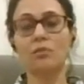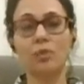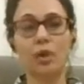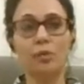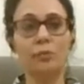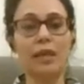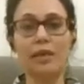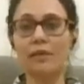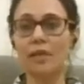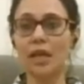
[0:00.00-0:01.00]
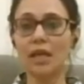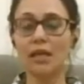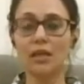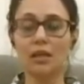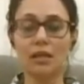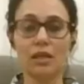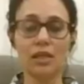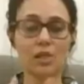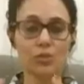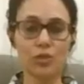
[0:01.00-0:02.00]
Probably, I think
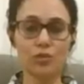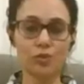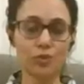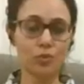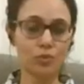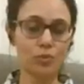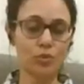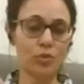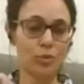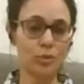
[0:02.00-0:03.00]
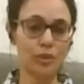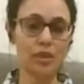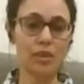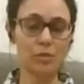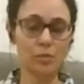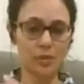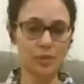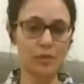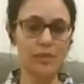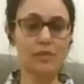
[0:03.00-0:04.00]
each one of you over here who is
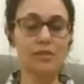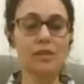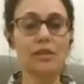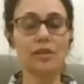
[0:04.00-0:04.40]
present here,